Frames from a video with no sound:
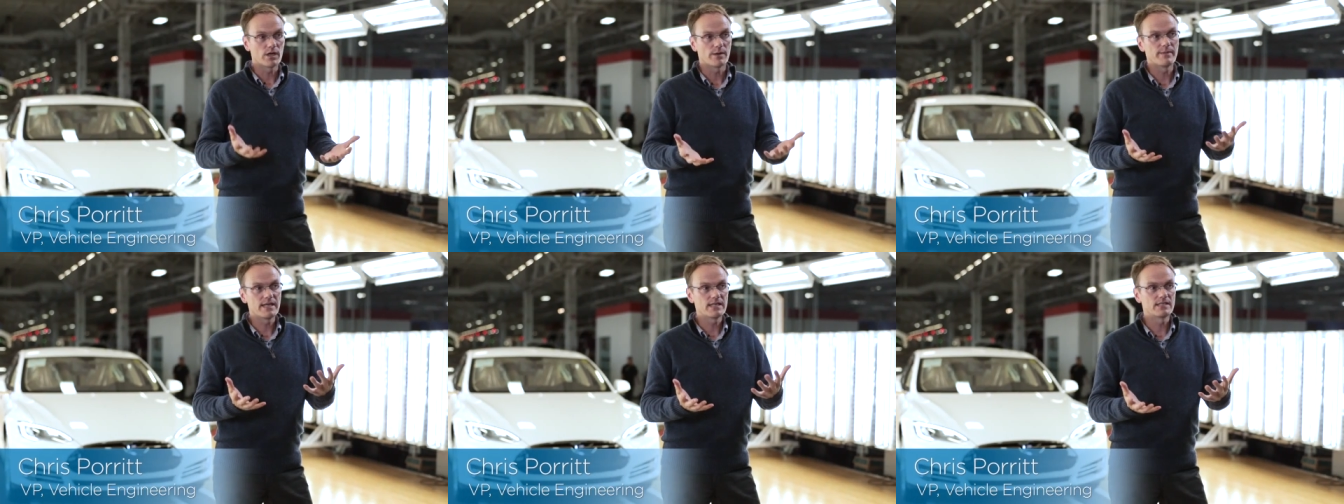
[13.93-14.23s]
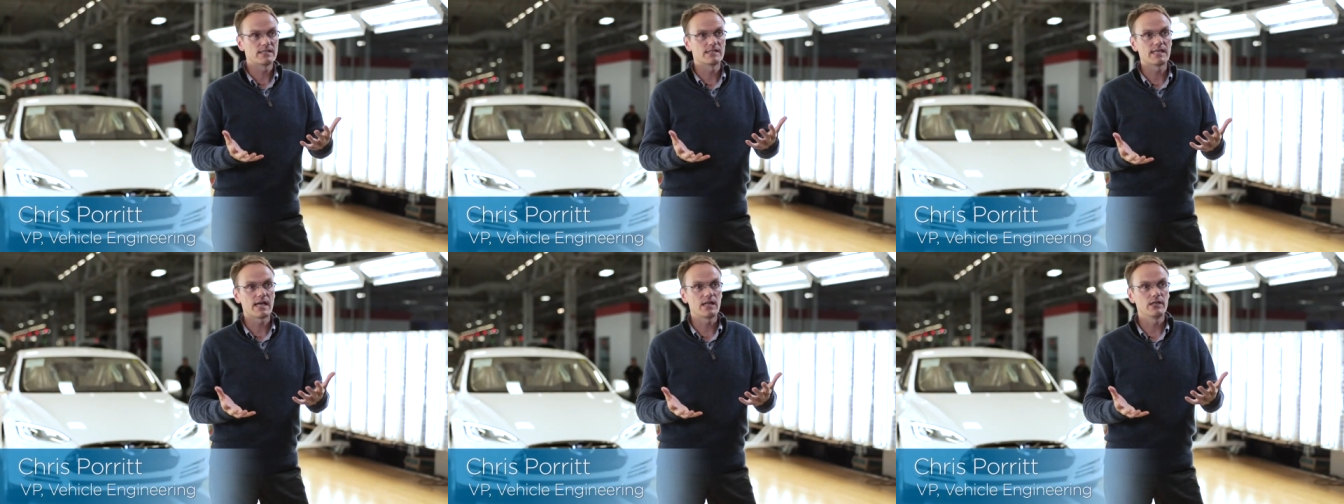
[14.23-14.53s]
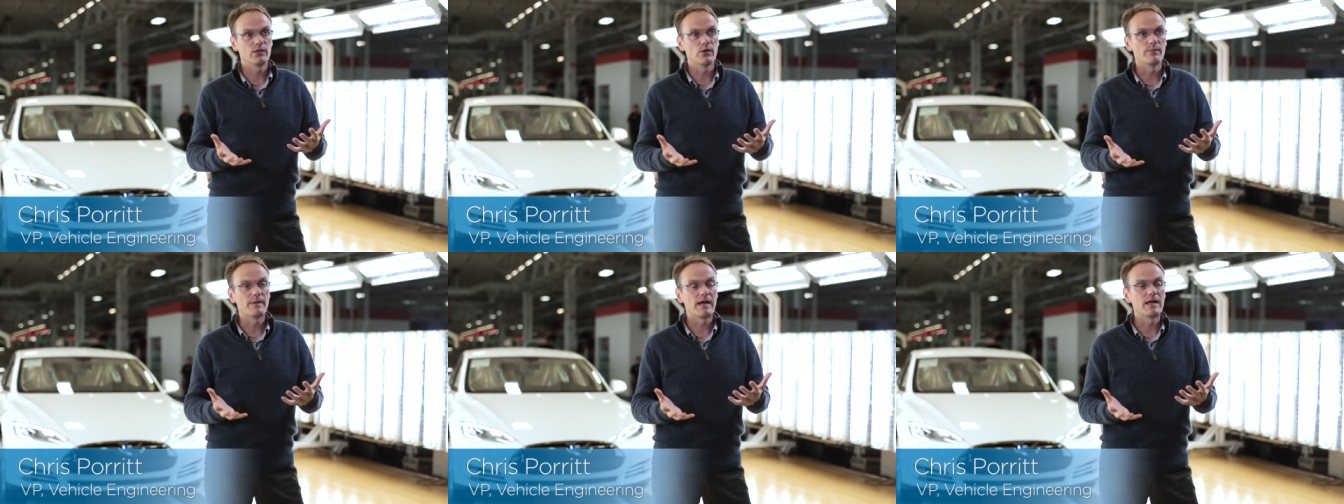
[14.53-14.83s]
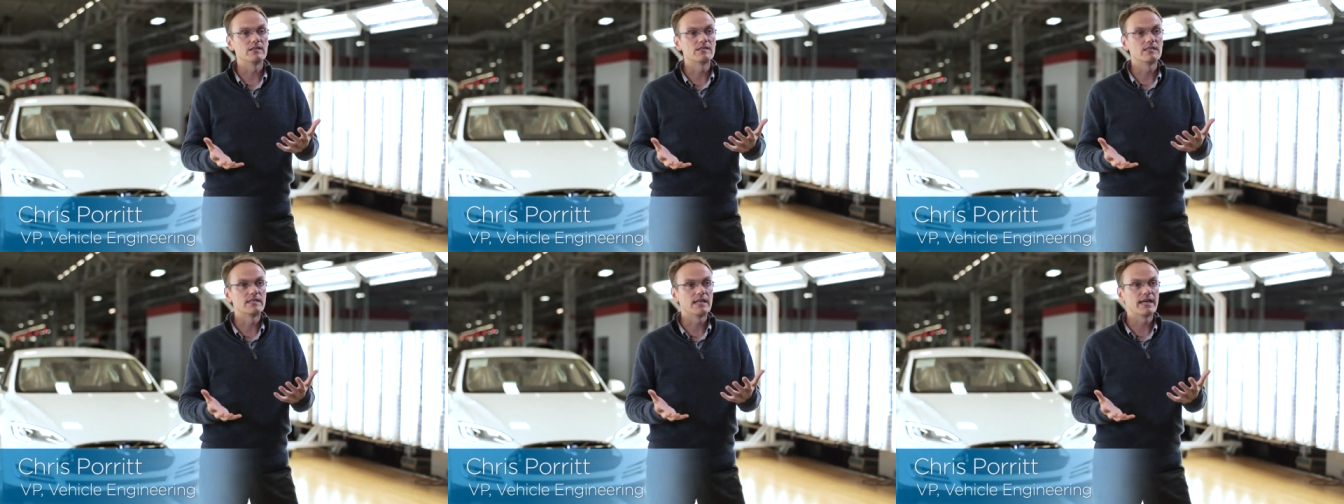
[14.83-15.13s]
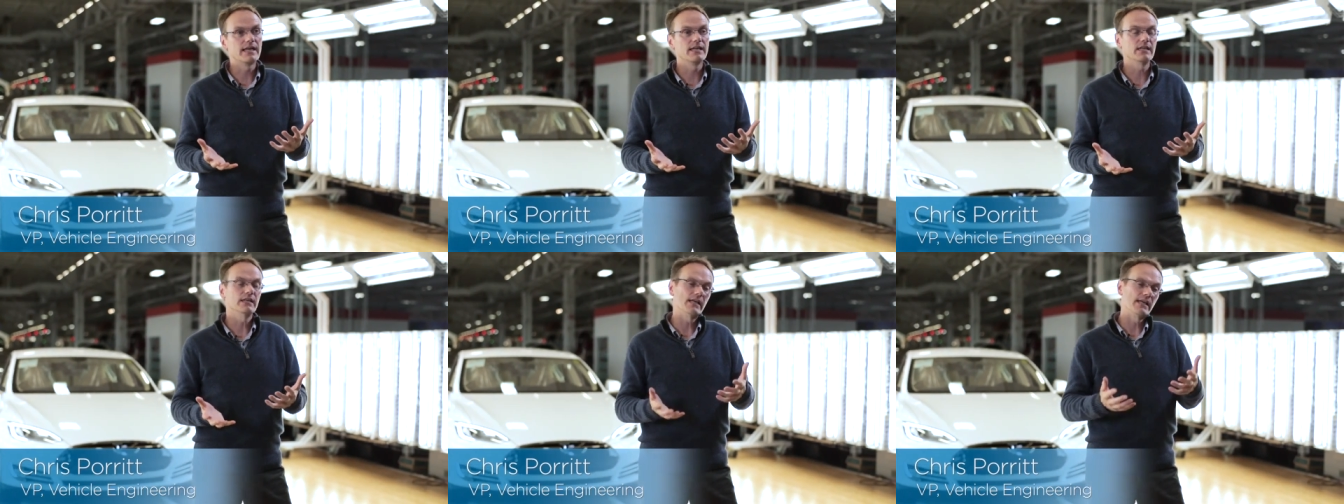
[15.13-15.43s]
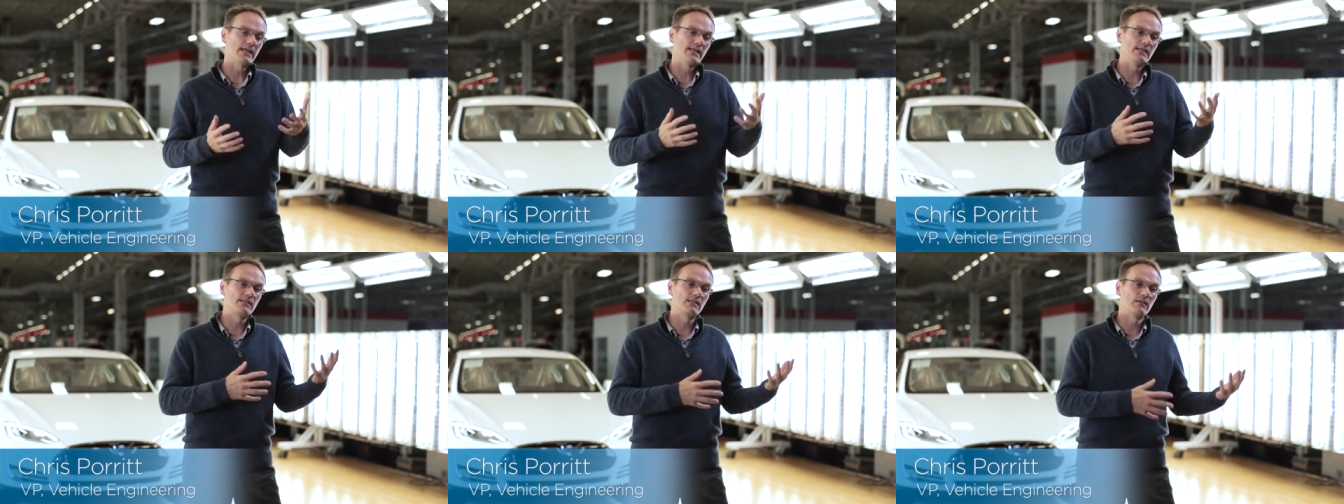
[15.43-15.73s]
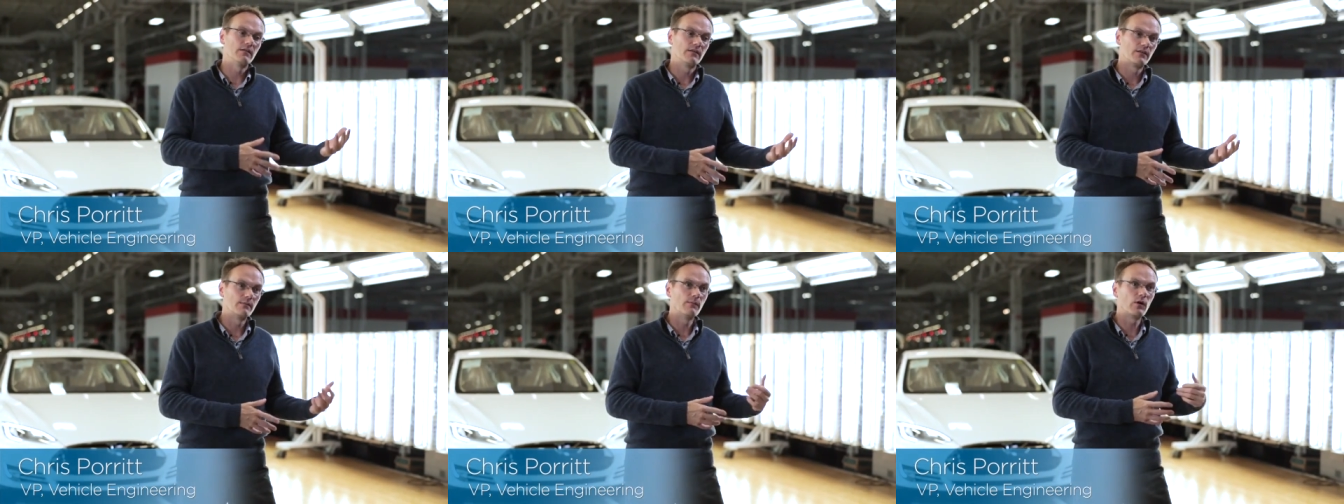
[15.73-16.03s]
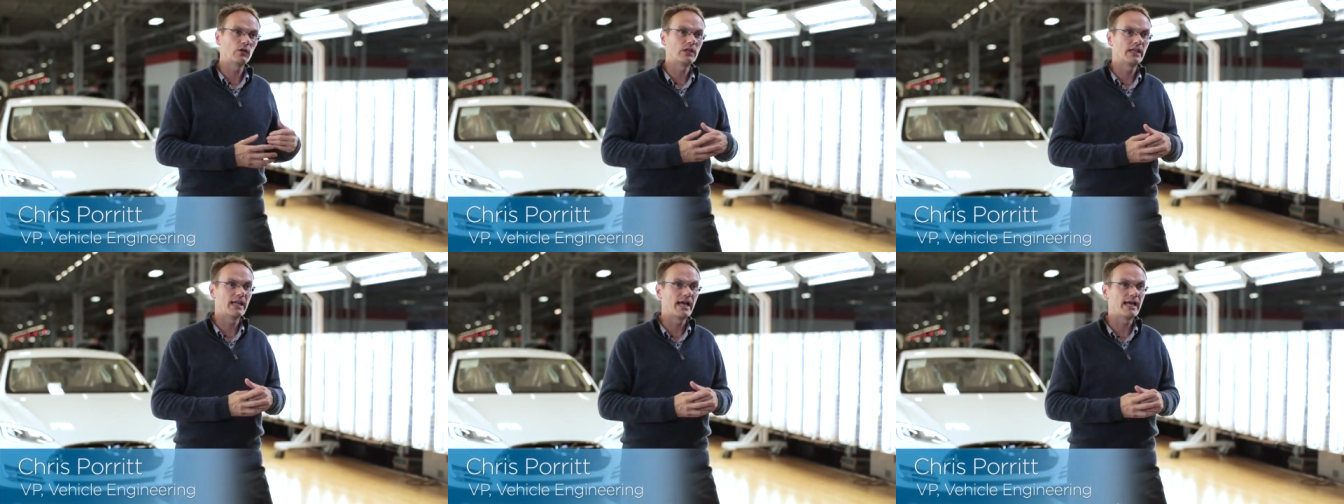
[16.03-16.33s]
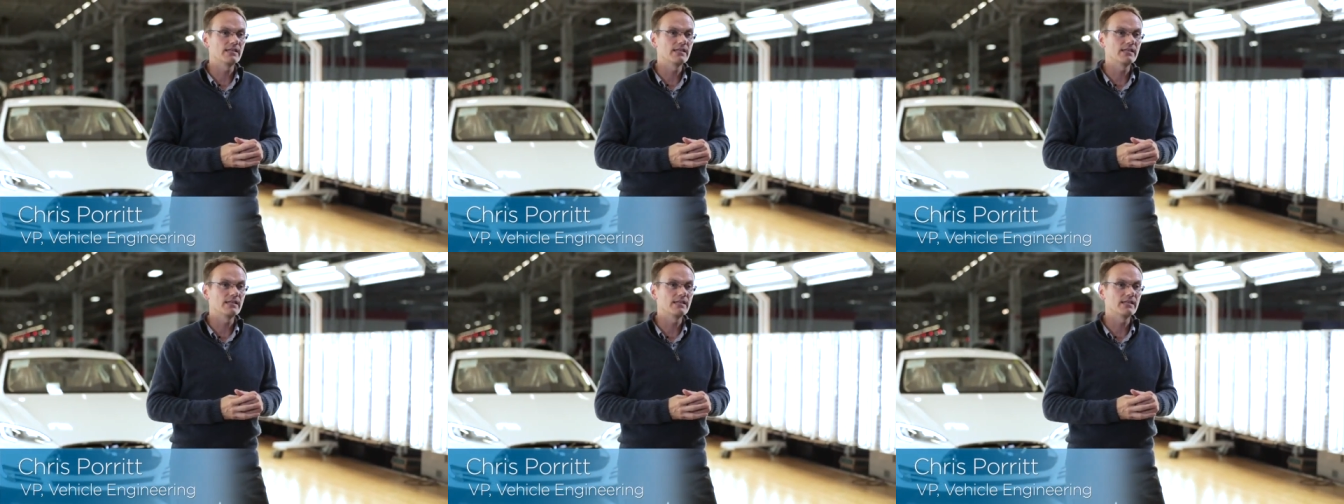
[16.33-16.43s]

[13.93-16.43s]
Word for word: What I'm here to tell you about today is the Model